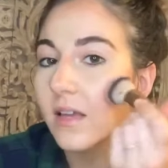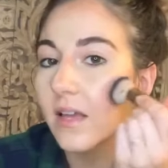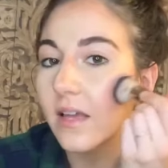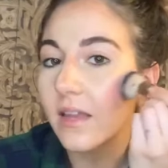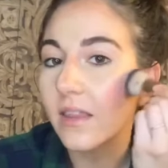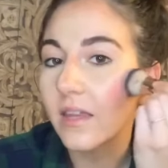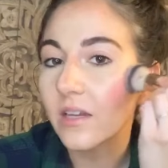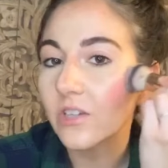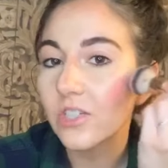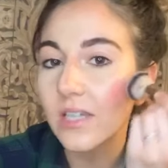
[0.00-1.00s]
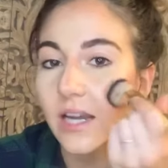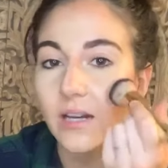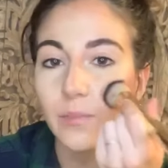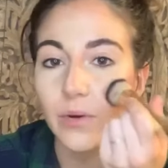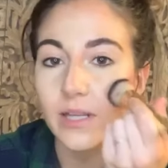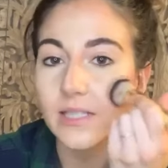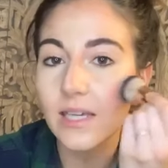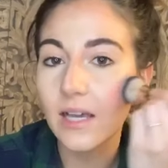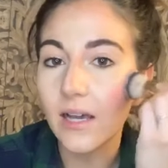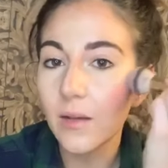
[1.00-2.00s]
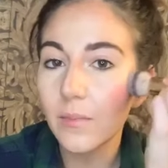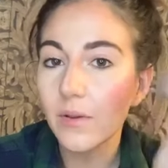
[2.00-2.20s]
and then just kind of press it up,